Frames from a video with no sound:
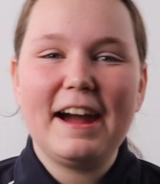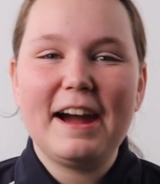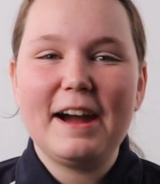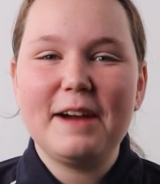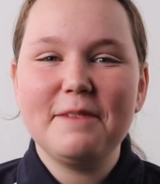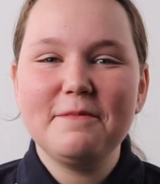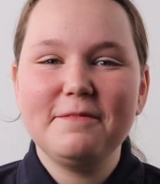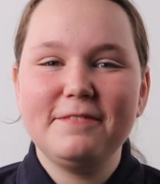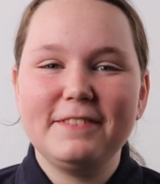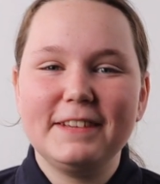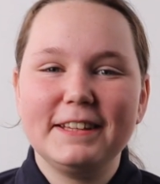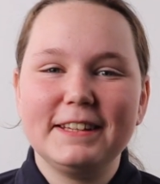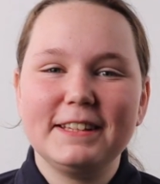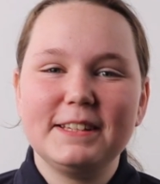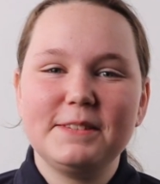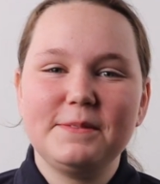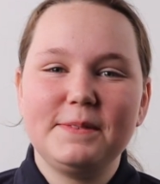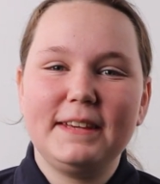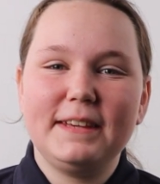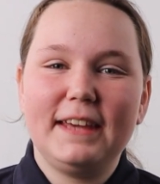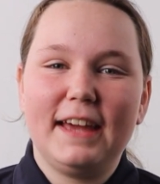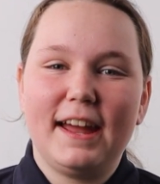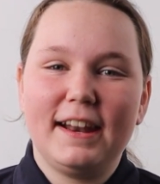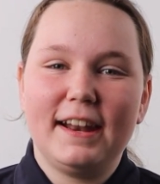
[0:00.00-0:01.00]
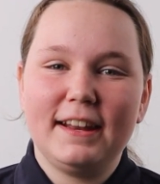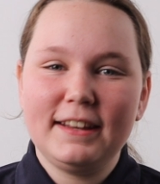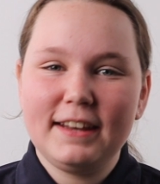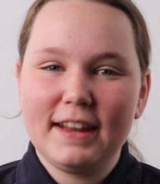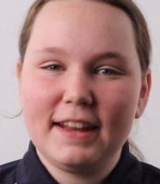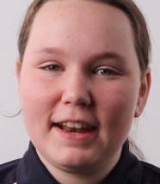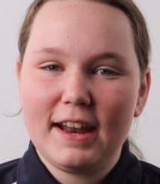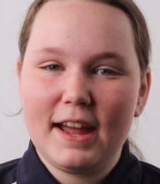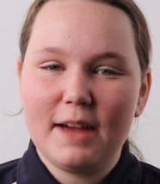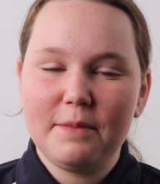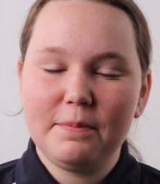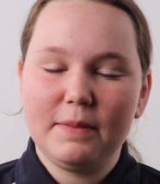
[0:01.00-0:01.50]
I'm Felix Buchanan
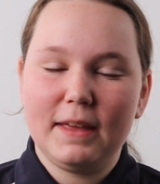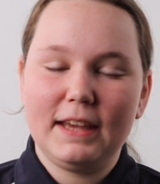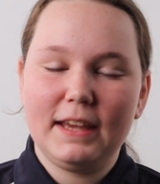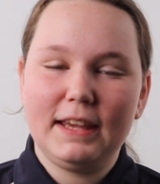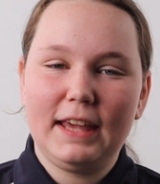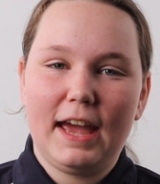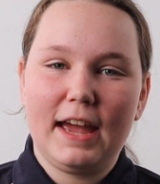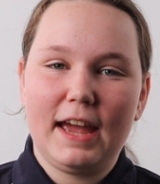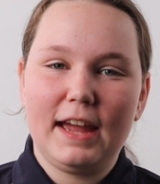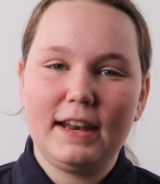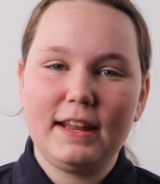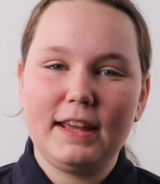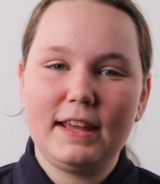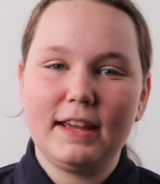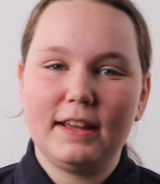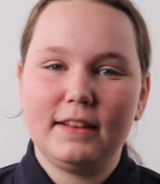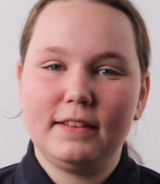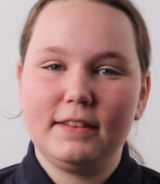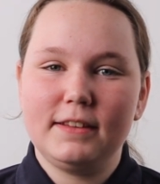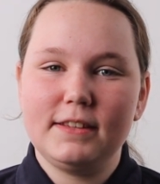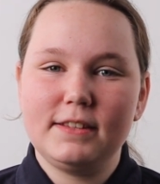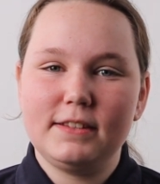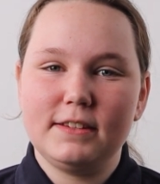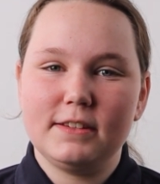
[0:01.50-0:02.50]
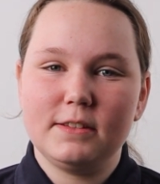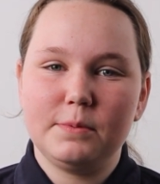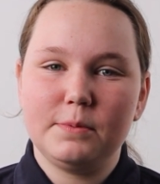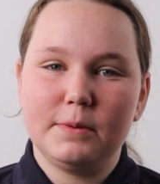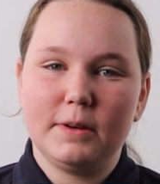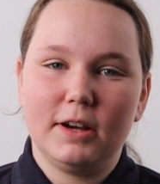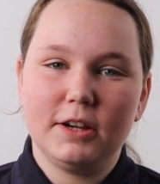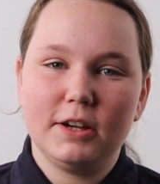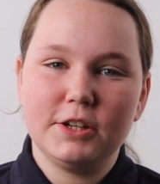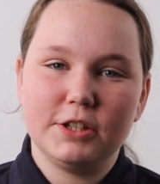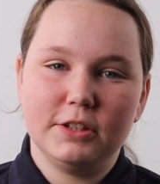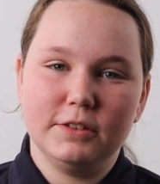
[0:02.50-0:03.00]
and I play Katie in this year's
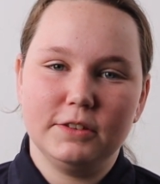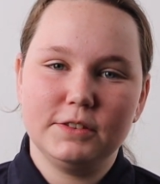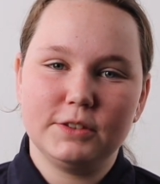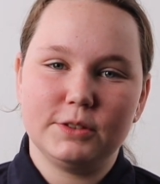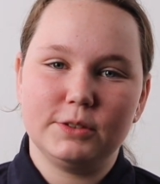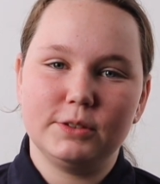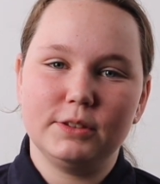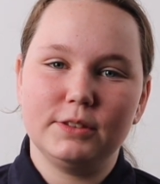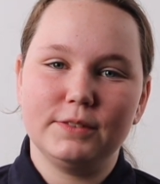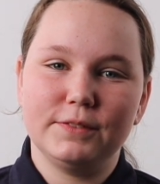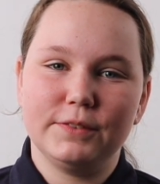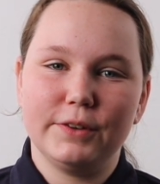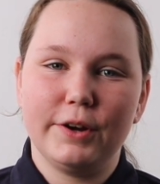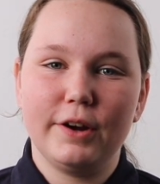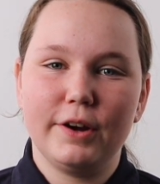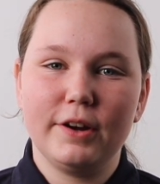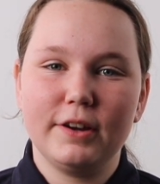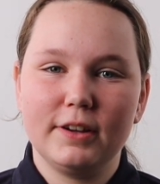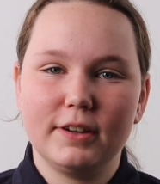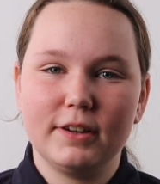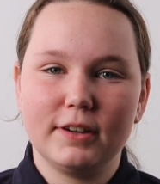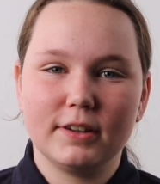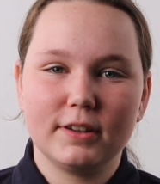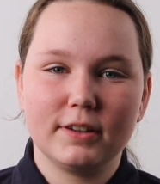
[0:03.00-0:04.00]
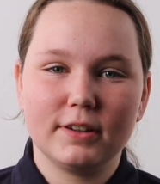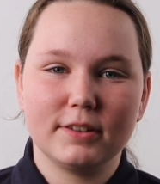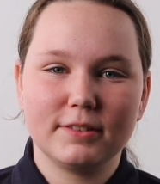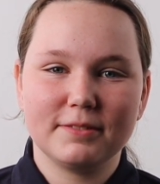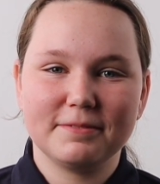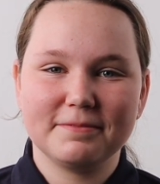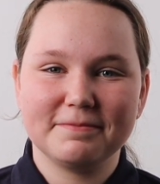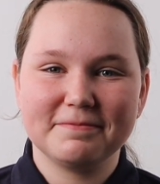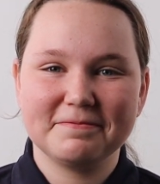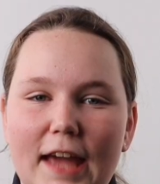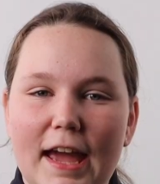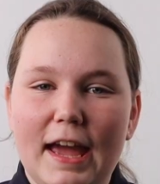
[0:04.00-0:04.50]
production of School of Rock.
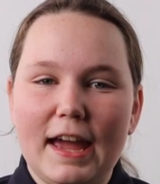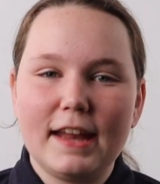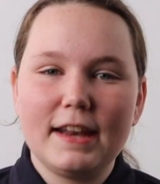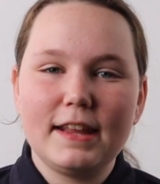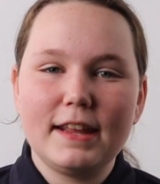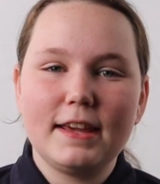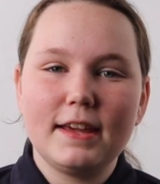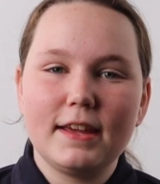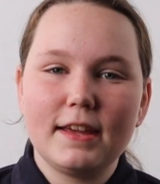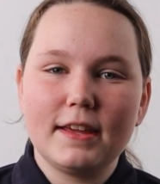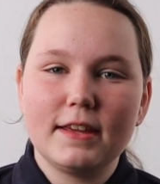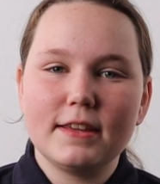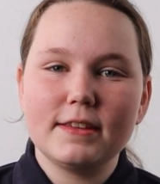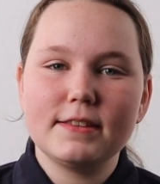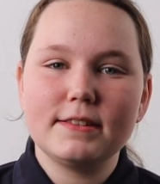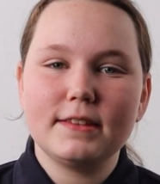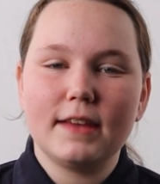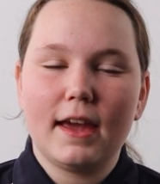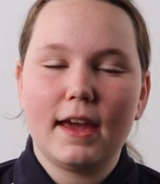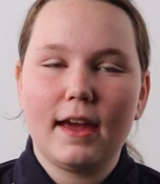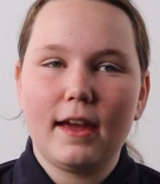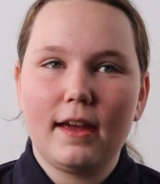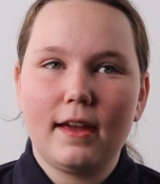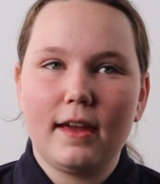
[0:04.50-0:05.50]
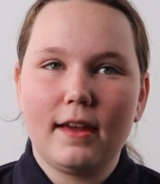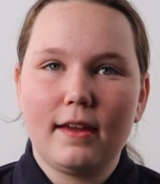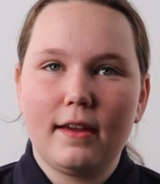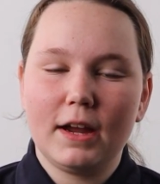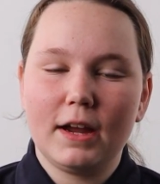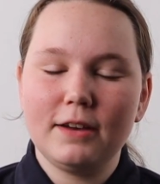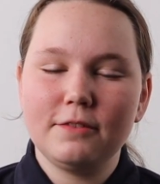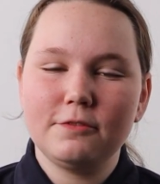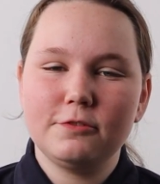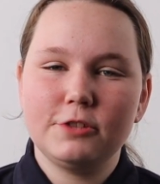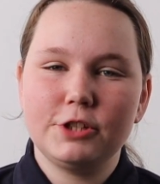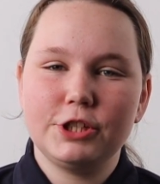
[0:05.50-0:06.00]
Katie is a
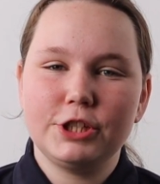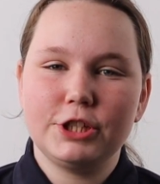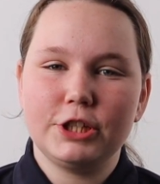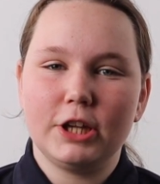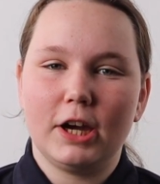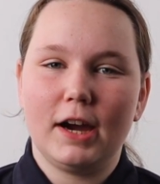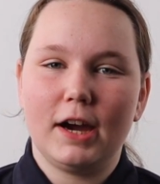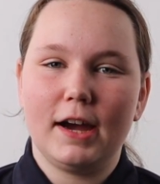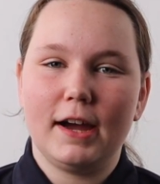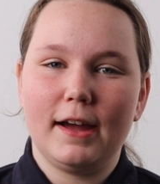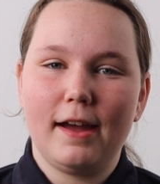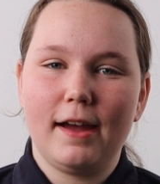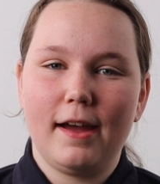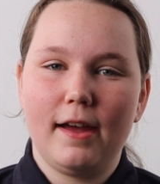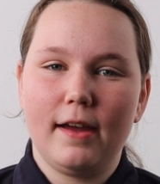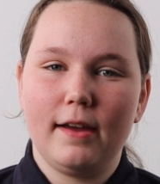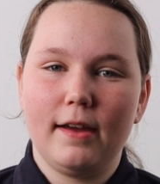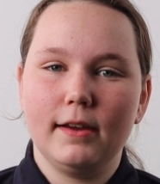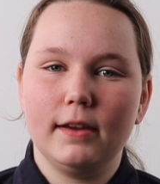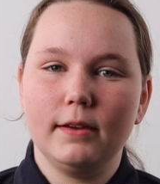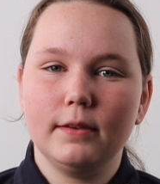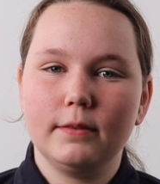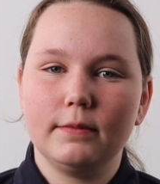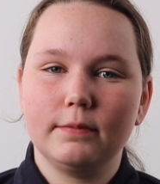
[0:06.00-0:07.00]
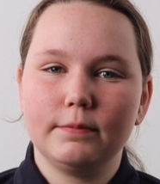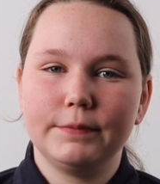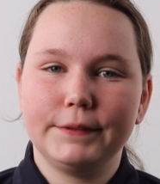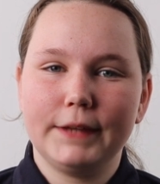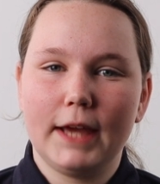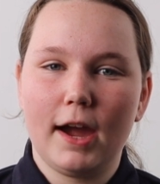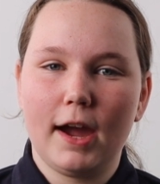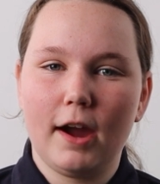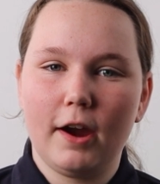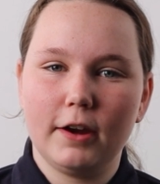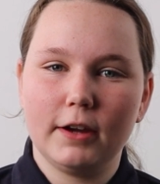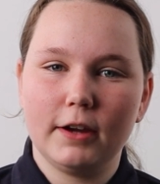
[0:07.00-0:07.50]
kind of shy
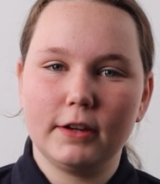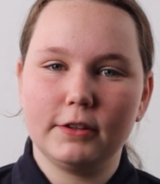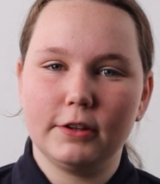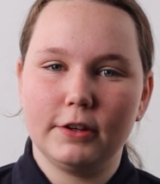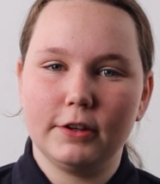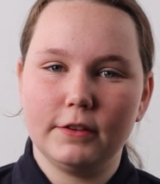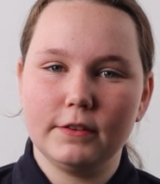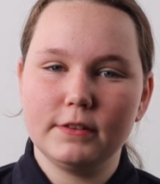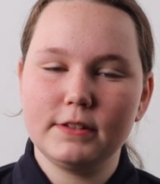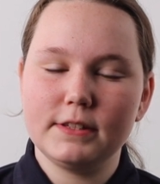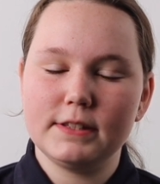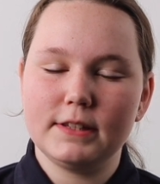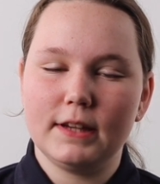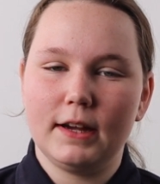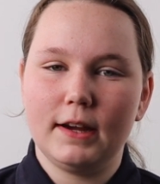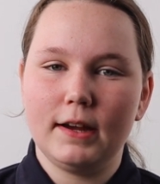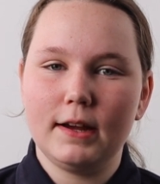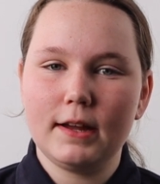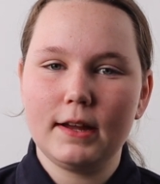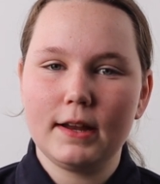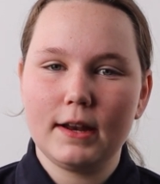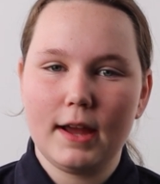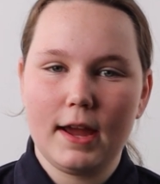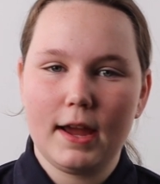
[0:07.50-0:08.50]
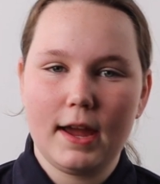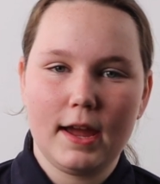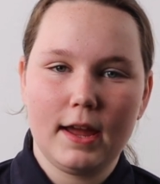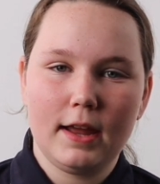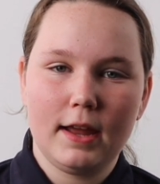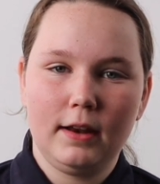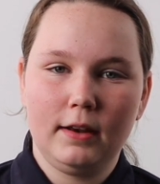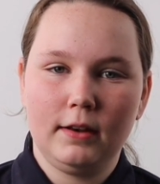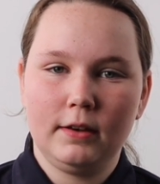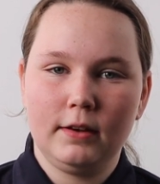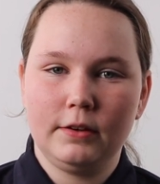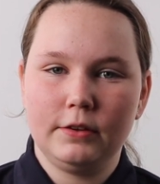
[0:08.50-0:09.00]
character at the start
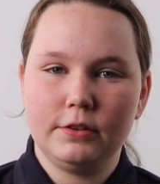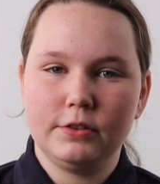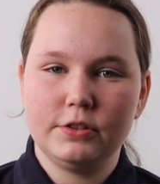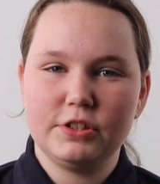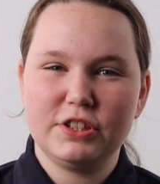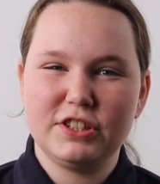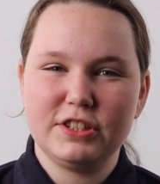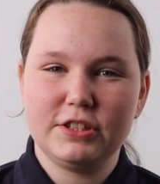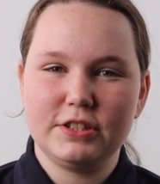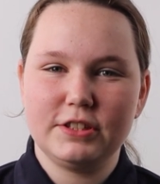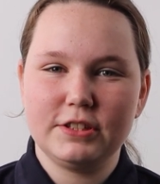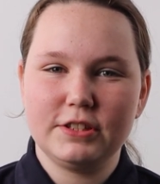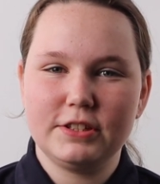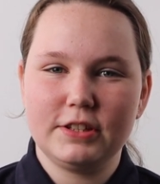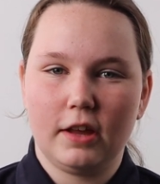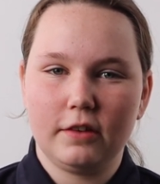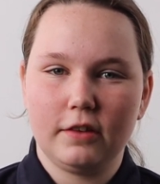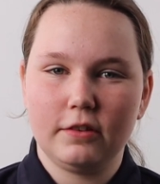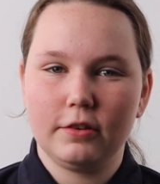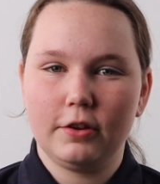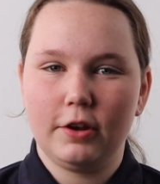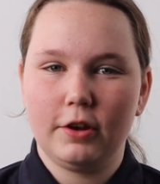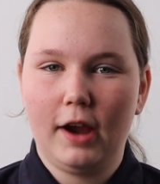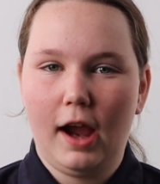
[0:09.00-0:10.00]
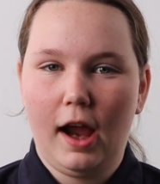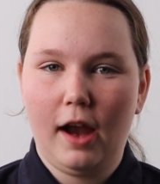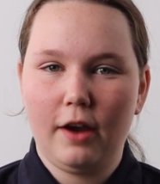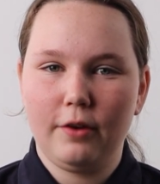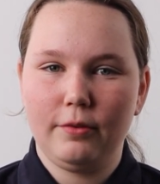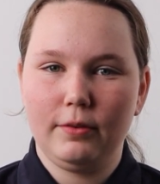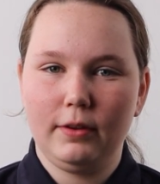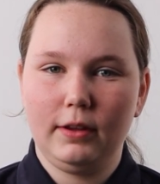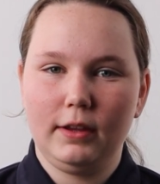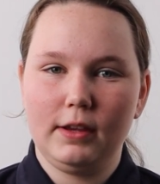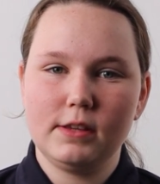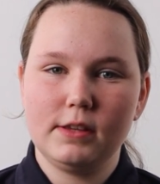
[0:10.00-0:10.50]
and she just doesn't know how
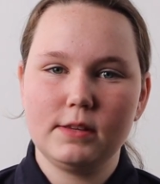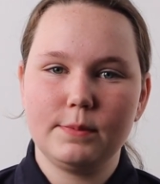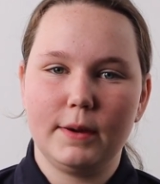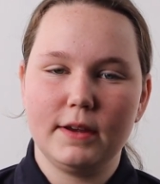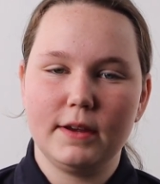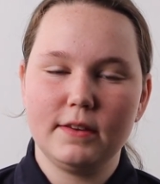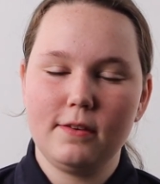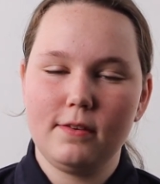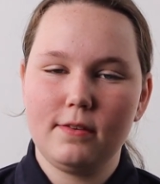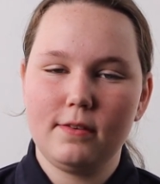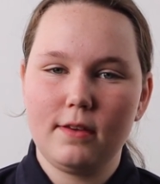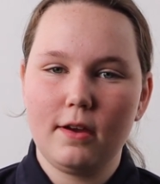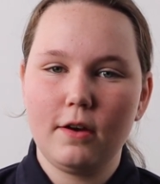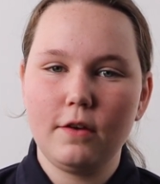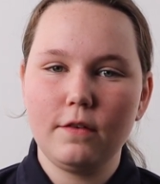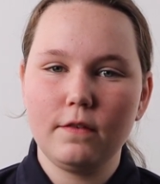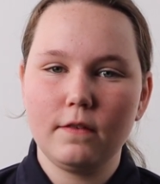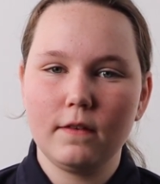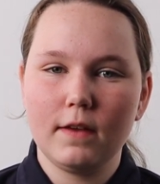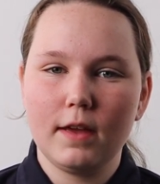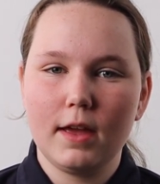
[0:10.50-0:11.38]
to really express herself.